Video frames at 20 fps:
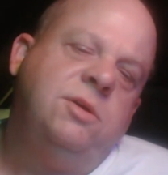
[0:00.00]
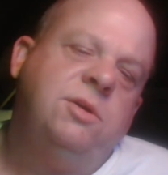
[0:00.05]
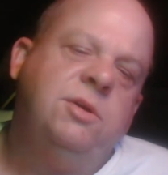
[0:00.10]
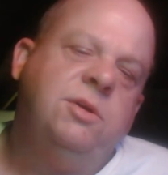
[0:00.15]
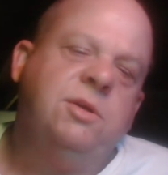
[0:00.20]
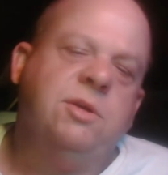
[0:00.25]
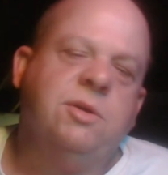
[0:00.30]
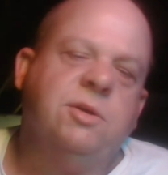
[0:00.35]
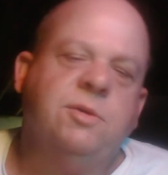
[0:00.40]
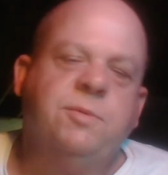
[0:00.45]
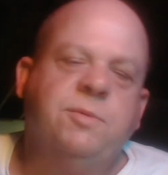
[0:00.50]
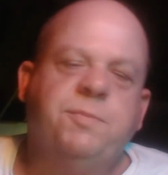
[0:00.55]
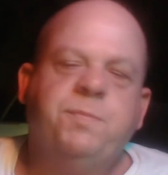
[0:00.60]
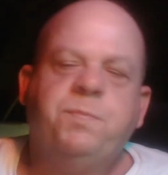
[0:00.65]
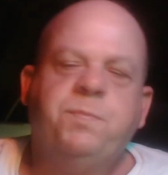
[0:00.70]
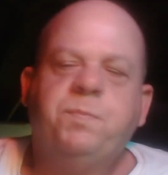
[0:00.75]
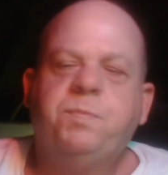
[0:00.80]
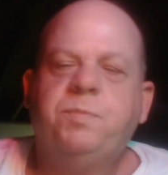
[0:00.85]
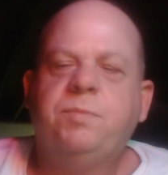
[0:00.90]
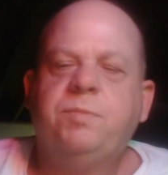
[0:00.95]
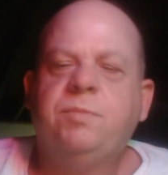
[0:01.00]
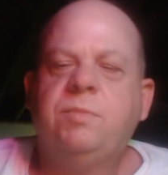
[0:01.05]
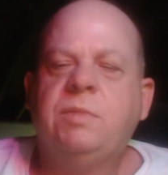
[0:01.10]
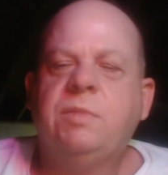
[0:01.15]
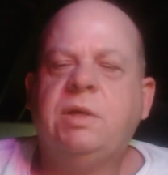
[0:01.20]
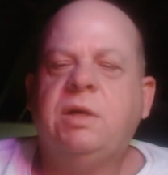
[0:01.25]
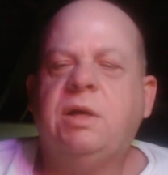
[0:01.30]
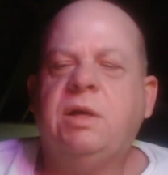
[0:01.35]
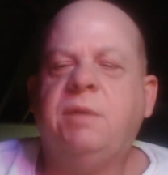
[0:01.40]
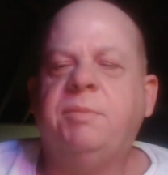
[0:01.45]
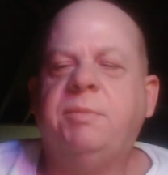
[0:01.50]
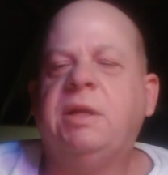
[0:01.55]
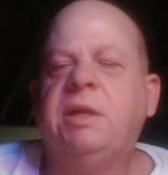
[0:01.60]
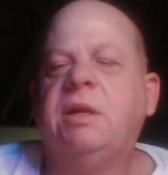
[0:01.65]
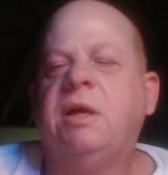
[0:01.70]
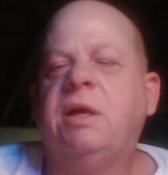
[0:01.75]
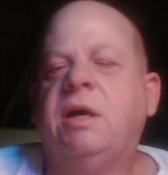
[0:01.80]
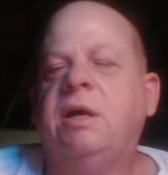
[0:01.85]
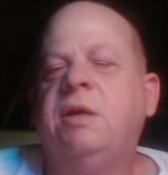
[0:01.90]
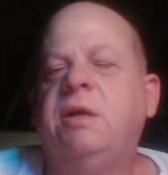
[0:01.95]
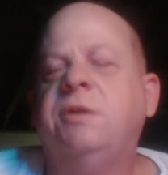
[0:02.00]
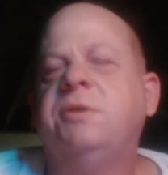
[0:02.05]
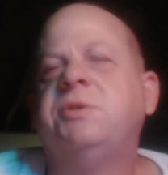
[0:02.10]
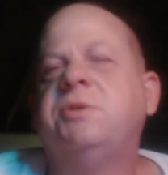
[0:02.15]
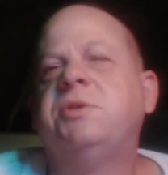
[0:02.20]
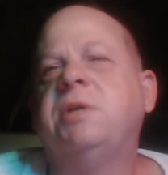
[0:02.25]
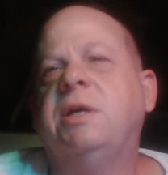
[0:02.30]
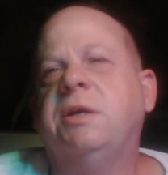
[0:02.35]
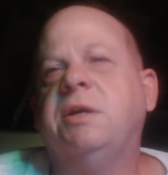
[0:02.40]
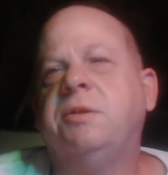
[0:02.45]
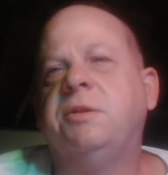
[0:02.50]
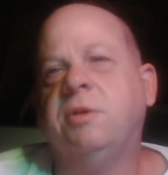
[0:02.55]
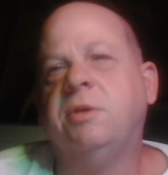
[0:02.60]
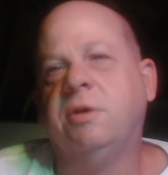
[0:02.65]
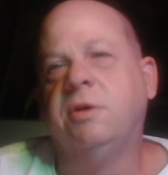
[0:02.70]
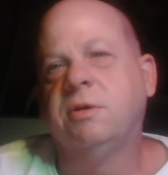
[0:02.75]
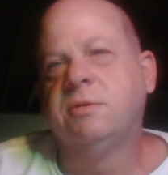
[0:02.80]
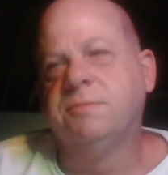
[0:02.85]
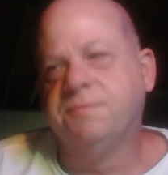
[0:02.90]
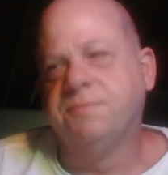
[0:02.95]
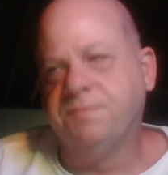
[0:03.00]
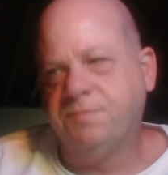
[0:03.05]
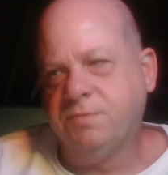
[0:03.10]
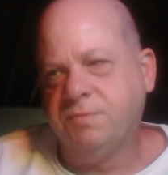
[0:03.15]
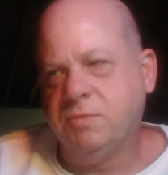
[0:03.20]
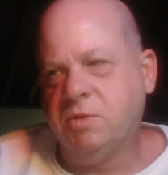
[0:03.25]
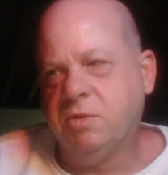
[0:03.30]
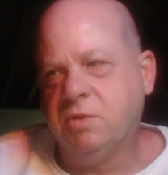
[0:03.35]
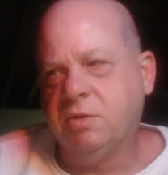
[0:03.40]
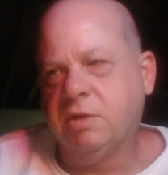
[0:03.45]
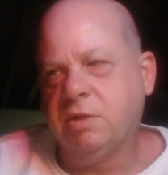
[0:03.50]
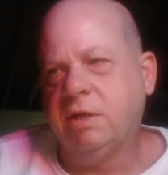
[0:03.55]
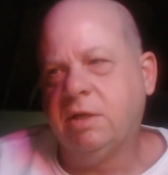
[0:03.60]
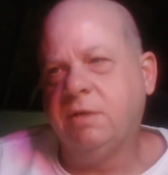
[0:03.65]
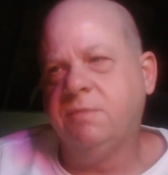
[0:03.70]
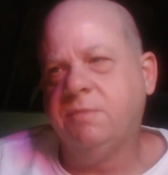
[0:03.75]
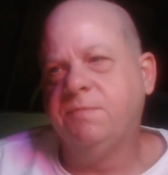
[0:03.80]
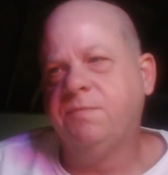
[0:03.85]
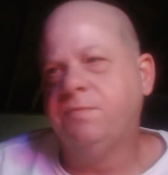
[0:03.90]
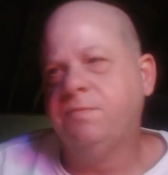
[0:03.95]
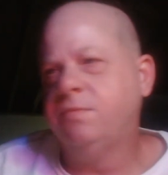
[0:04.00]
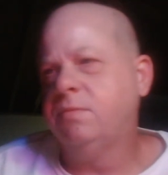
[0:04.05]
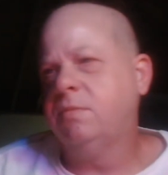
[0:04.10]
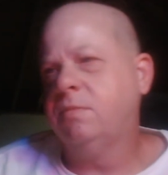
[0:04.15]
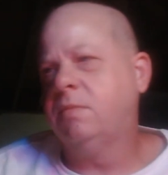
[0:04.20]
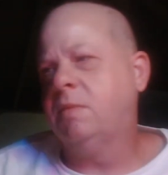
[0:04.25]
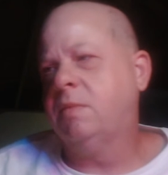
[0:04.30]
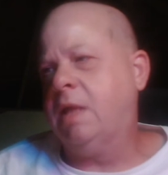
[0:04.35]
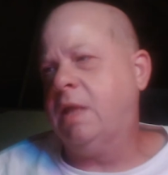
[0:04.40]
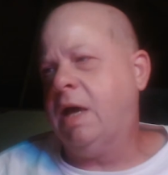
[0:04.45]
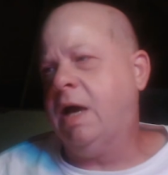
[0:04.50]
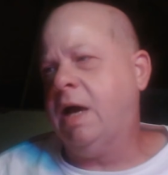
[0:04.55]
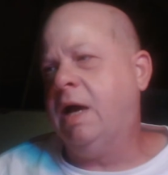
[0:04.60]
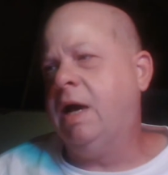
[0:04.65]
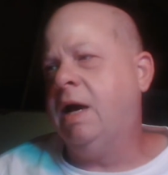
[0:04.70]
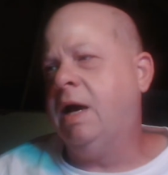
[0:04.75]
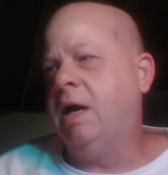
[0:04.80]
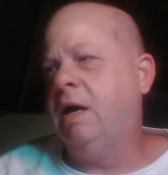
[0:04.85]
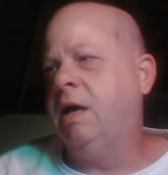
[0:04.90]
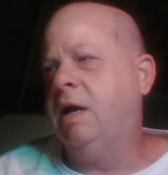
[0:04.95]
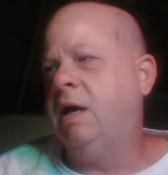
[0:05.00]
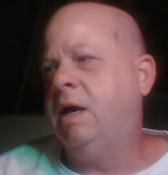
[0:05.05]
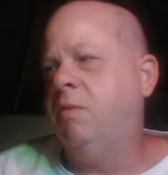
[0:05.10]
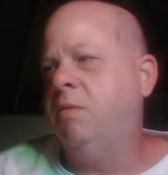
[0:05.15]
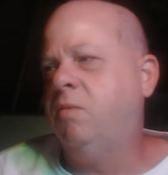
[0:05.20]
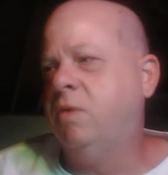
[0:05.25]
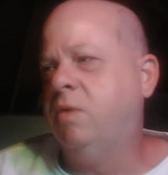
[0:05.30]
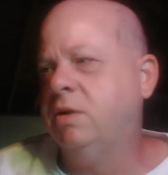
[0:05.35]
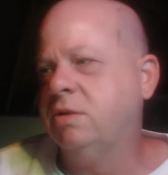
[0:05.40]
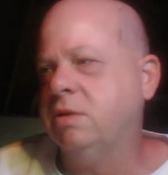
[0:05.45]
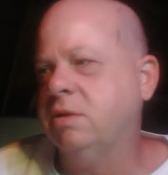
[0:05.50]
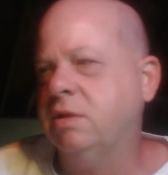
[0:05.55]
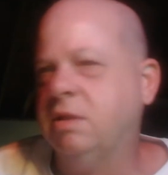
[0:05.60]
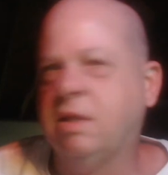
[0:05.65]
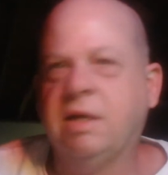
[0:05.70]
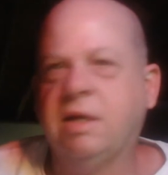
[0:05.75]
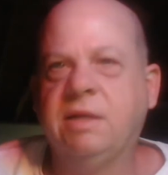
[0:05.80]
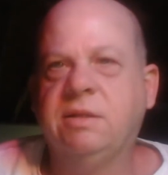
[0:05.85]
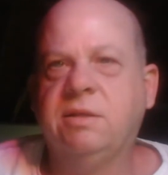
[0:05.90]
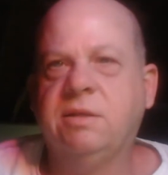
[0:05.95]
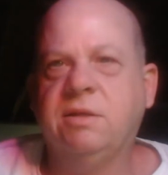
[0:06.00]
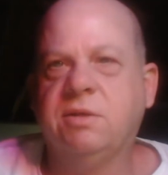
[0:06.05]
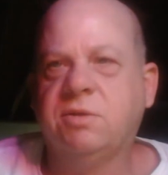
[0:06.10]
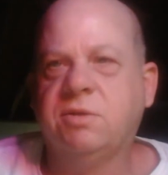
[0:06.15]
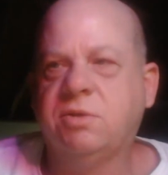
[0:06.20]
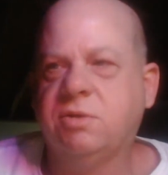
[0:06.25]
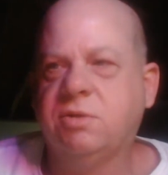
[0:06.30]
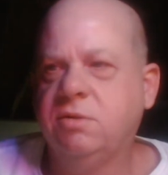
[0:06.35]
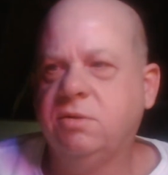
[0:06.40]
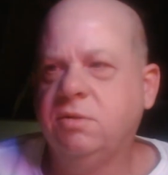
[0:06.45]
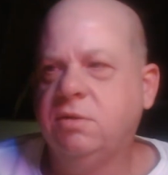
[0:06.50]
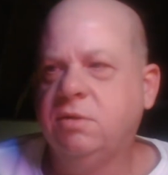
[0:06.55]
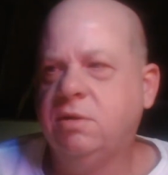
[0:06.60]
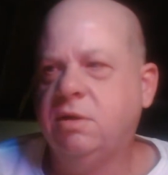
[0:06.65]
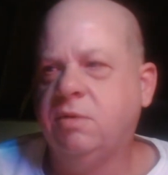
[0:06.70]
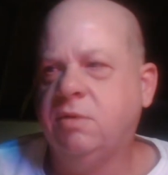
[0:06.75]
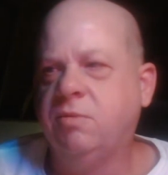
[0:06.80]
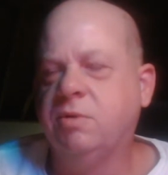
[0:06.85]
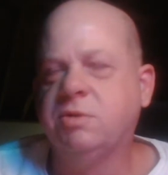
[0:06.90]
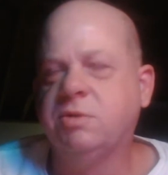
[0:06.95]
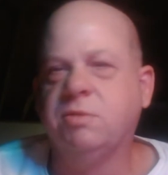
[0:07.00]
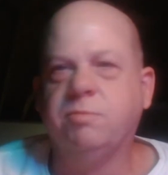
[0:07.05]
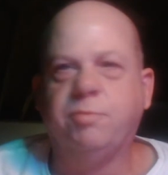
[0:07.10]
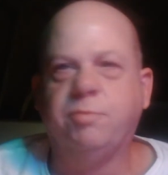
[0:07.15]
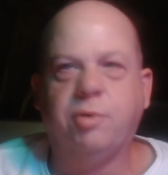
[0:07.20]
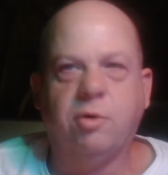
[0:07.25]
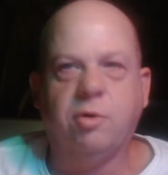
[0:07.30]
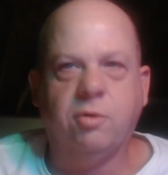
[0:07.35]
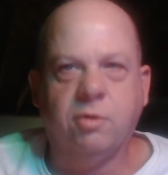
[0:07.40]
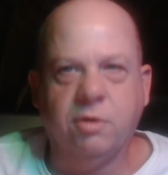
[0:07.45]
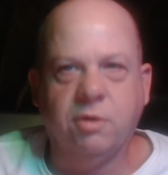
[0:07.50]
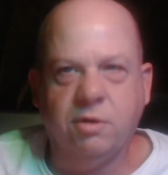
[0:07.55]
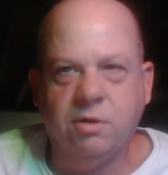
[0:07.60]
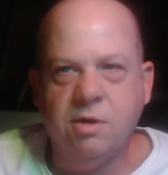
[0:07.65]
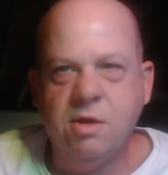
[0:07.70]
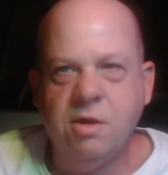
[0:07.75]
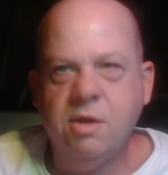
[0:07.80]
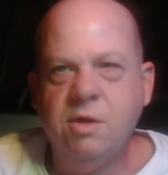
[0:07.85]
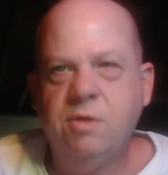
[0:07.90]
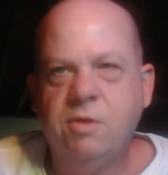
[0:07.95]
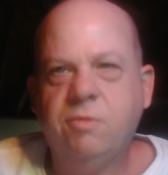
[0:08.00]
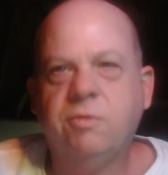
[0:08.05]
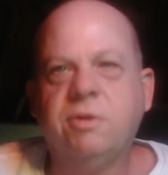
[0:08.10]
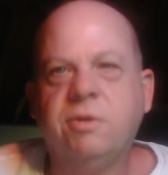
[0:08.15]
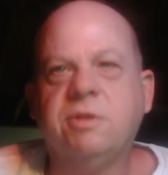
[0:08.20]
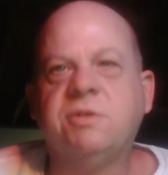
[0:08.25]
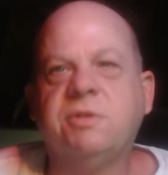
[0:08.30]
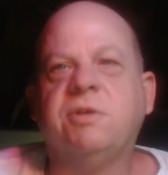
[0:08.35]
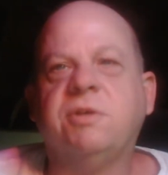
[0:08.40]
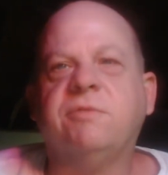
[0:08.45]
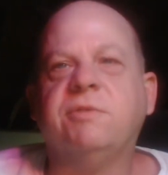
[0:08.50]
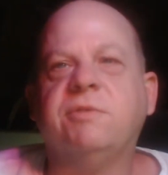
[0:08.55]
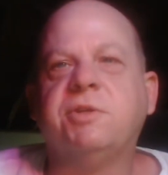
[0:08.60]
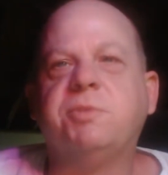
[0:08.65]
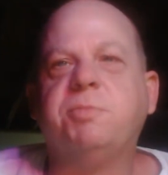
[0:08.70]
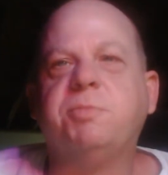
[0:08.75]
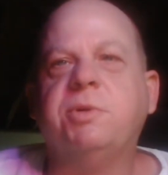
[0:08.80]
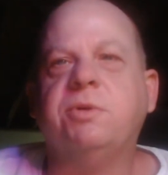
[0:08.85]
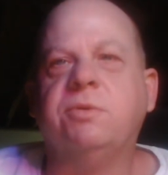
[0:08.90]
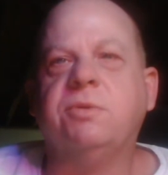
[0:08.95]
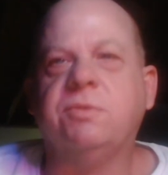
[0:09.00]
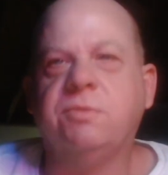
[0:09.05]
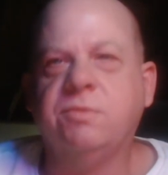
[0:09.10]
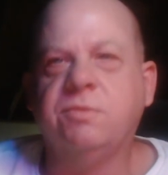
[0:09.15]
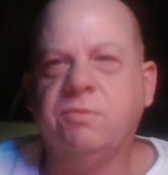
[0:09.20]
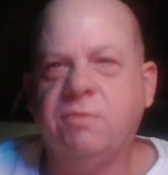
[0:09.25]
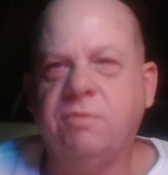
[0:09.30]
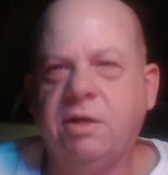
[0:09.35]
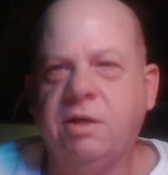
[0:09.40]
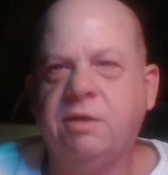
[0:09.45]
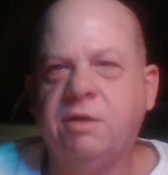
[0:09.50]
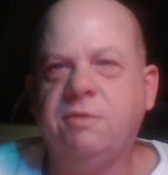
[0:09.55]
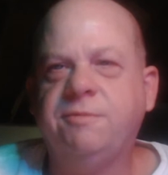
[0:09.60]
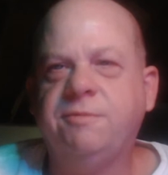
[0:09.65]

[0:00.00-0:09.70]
I mean, I understand. Look, okay, I wasn't like this. I wasn't born with a silver spoon, right?